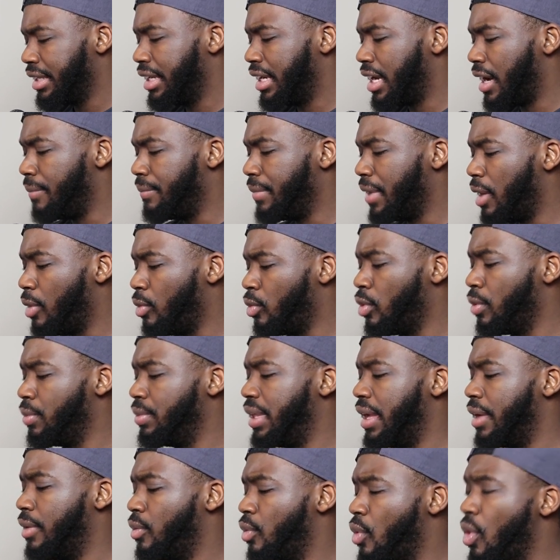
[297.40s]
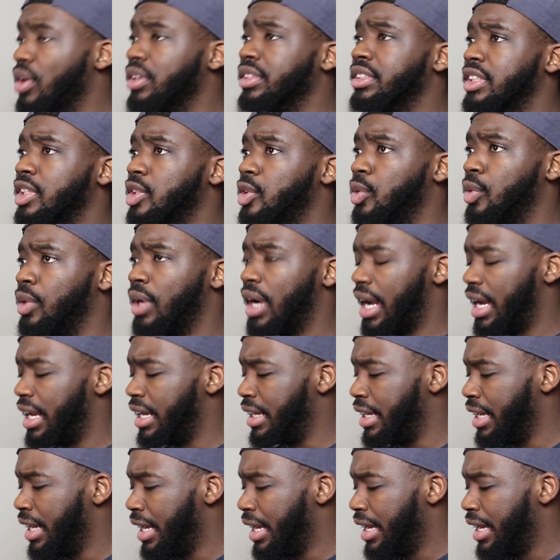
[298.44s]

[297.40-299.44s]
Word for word: Gambia whooped them 1 0, and